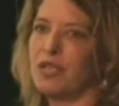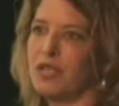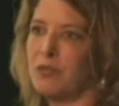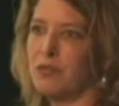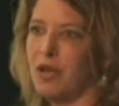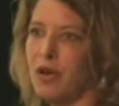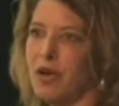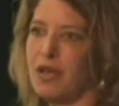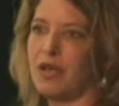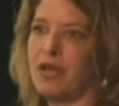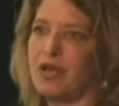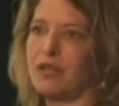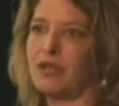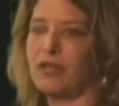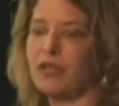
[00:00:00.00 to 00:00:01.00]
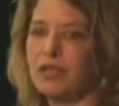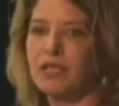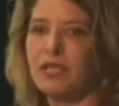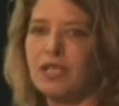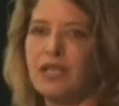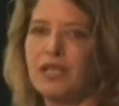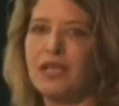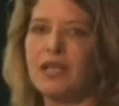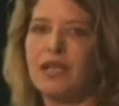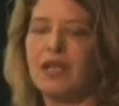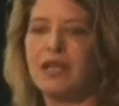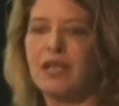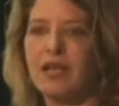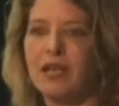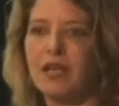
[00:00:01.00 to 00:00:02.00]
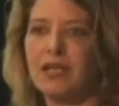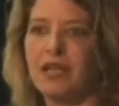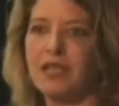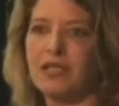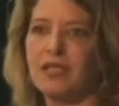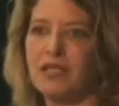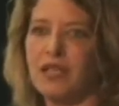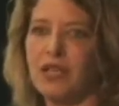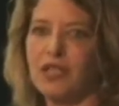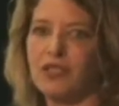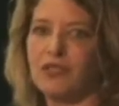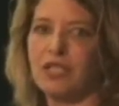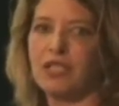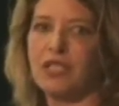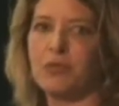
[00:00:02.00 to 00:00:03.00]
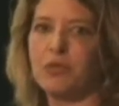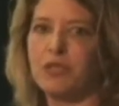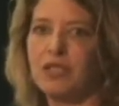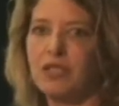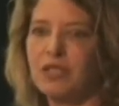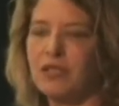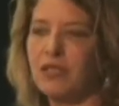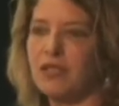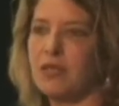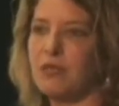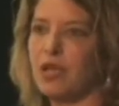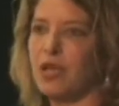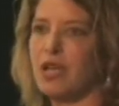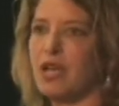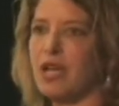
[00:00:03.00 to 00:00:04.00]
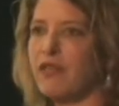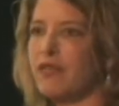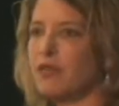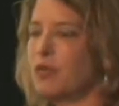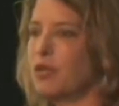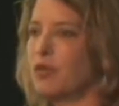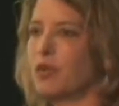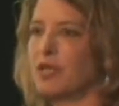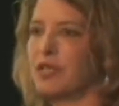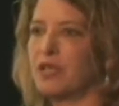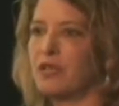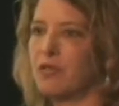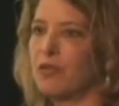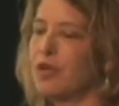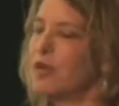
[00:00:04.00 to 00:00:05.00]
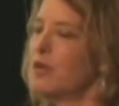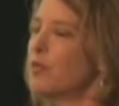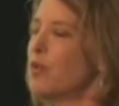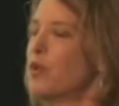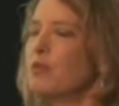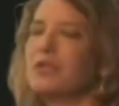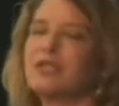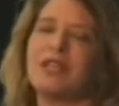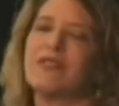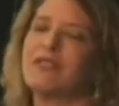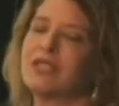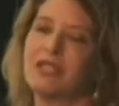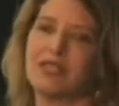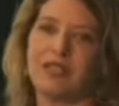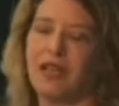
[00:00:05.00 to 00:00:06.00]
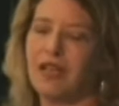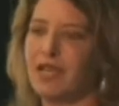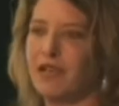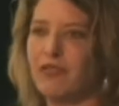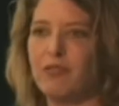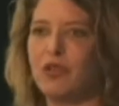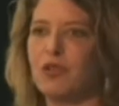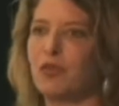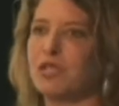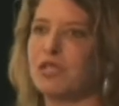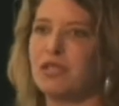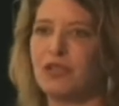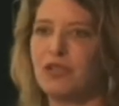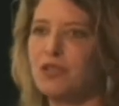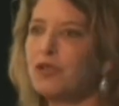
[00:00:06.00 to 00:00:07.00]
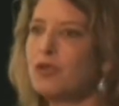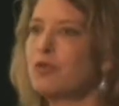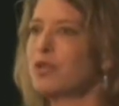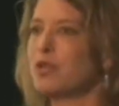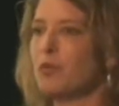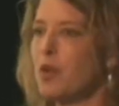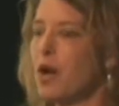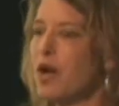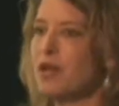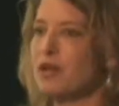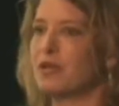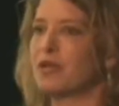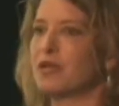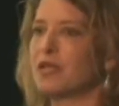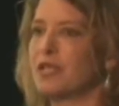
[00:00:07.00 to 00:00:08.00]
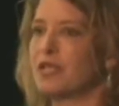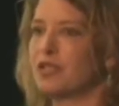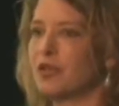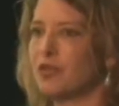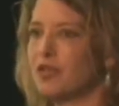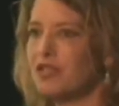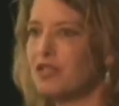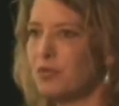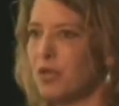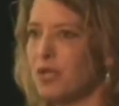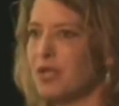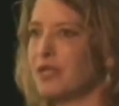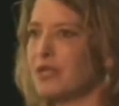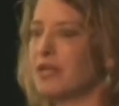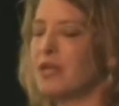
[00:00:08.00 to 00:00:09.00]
America in the early 1900s, particularly in America, everybody wanted the new, well, almost every society, everybody wants the new and the modern, and so this was,